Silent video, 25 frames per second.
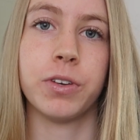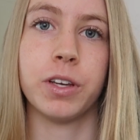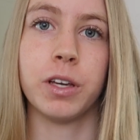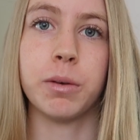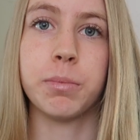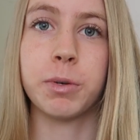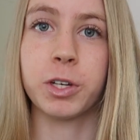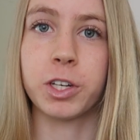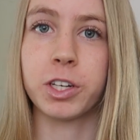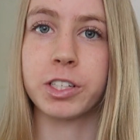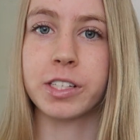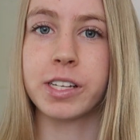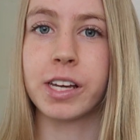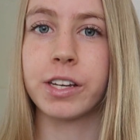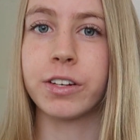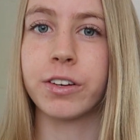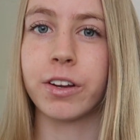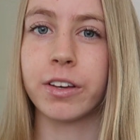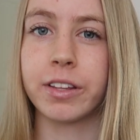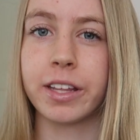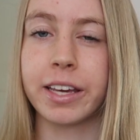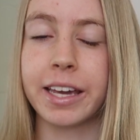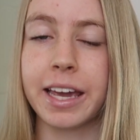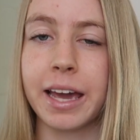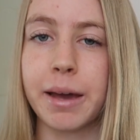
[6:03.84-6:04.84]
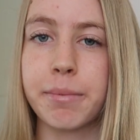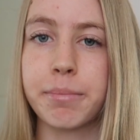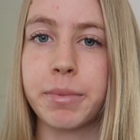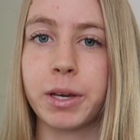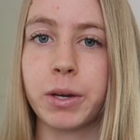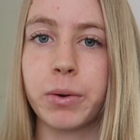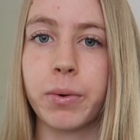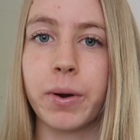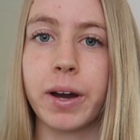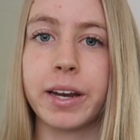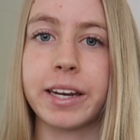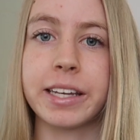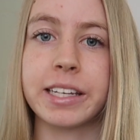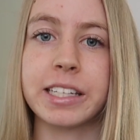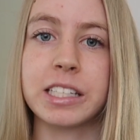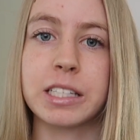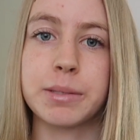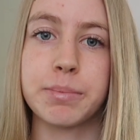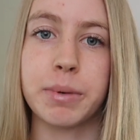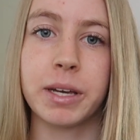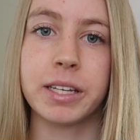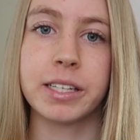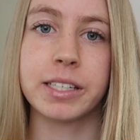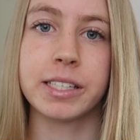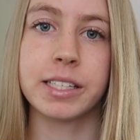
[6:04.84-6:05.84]
for you, because I know they can be quite
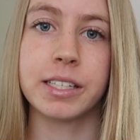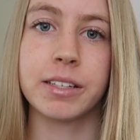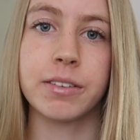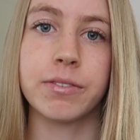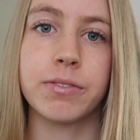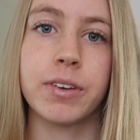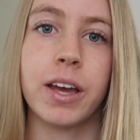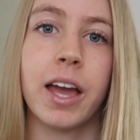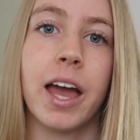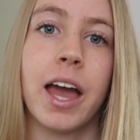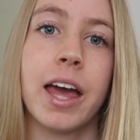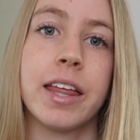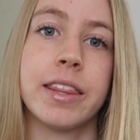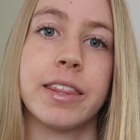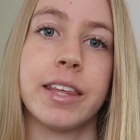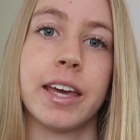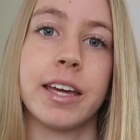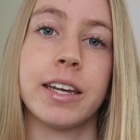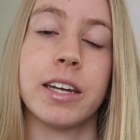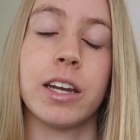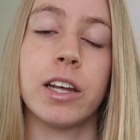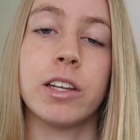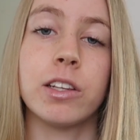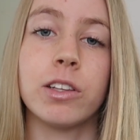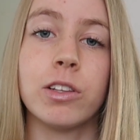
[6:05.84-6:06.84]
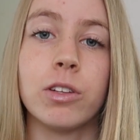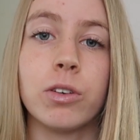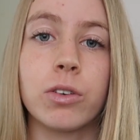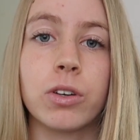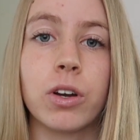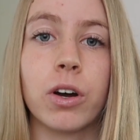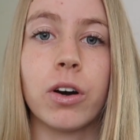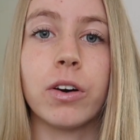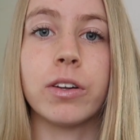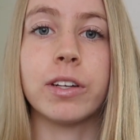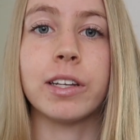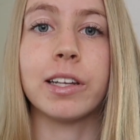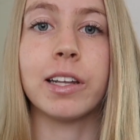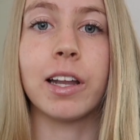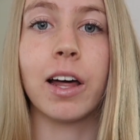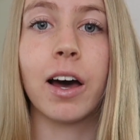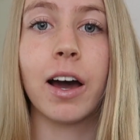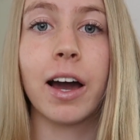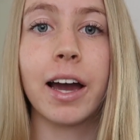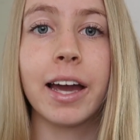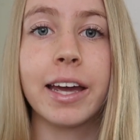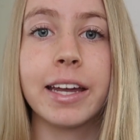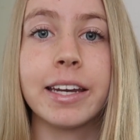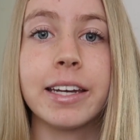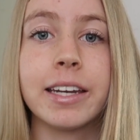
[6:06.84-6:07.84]
expensive, then look
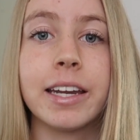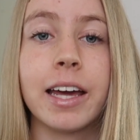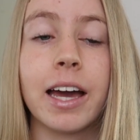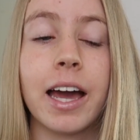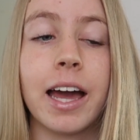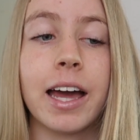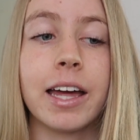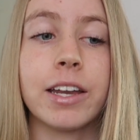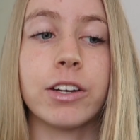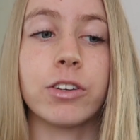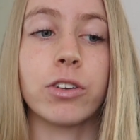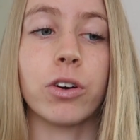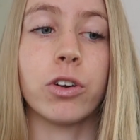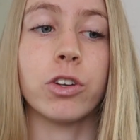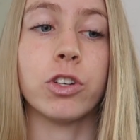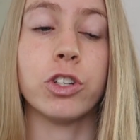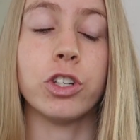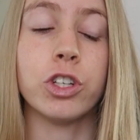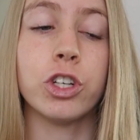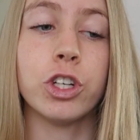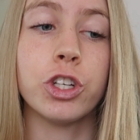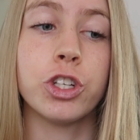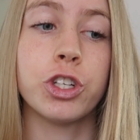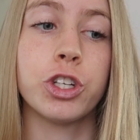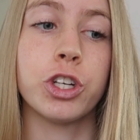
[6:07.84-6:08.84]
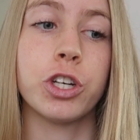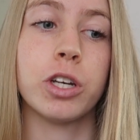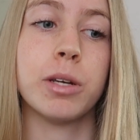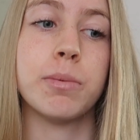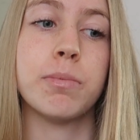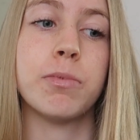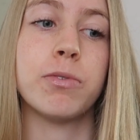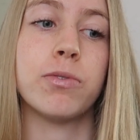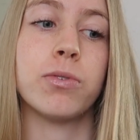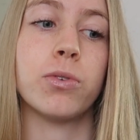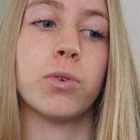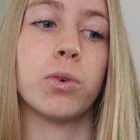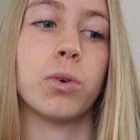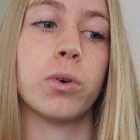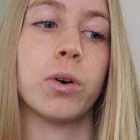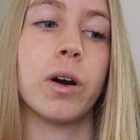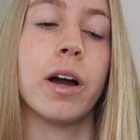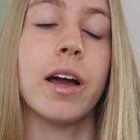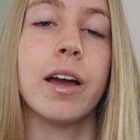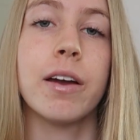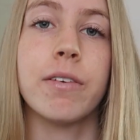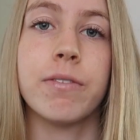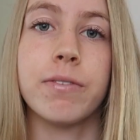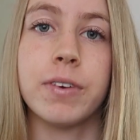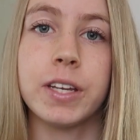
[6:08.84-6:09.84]
online and on YouTube for
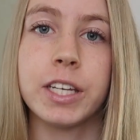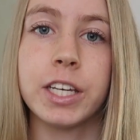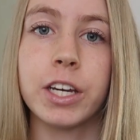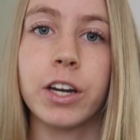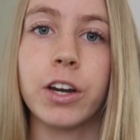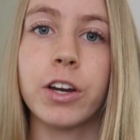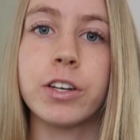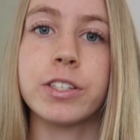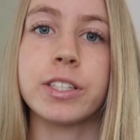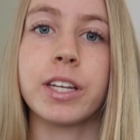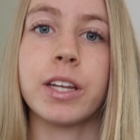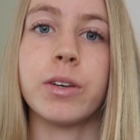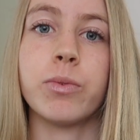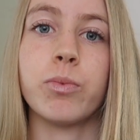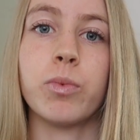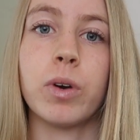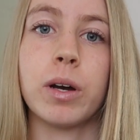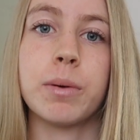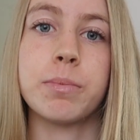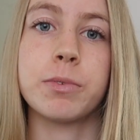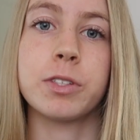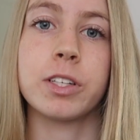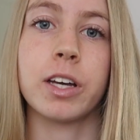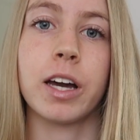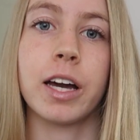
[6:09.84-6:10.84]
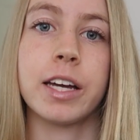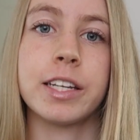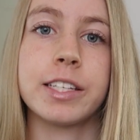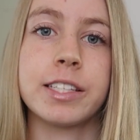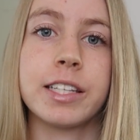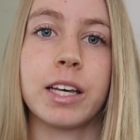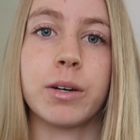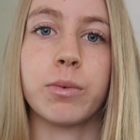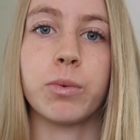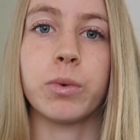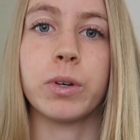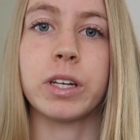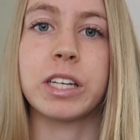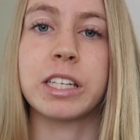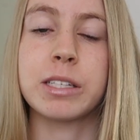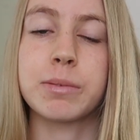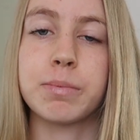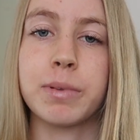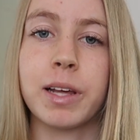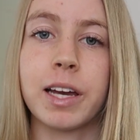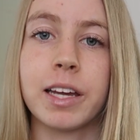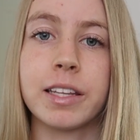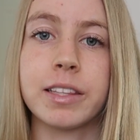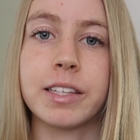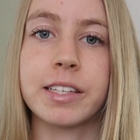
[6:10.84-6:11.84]
videos and websites that will
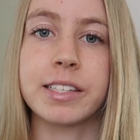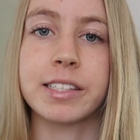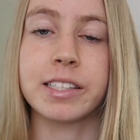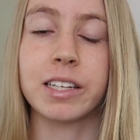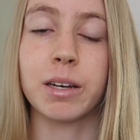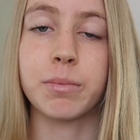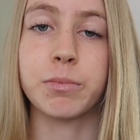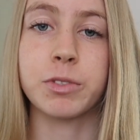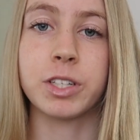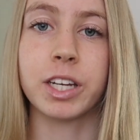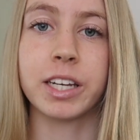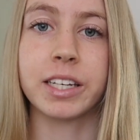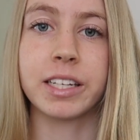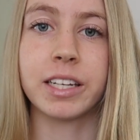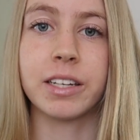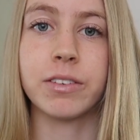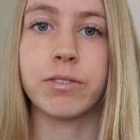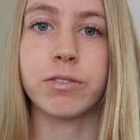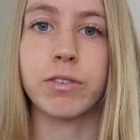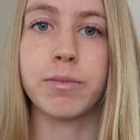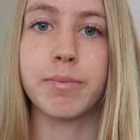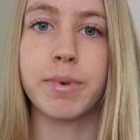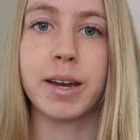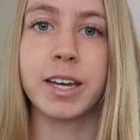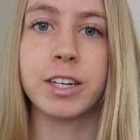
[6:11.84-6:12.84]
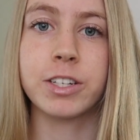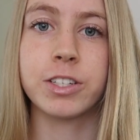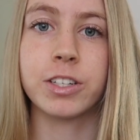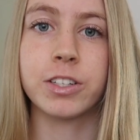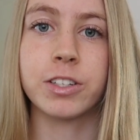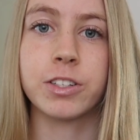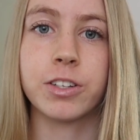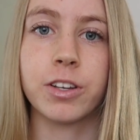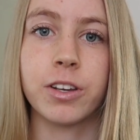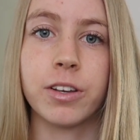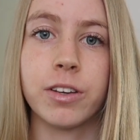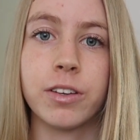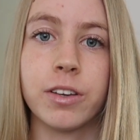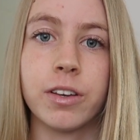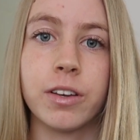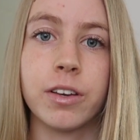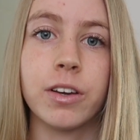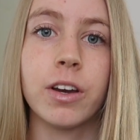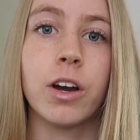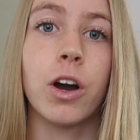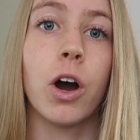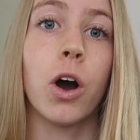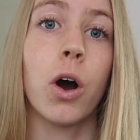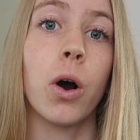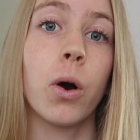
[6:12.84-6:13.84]
explain the subject information to
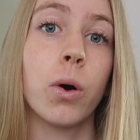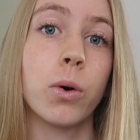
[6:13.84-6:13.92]
you.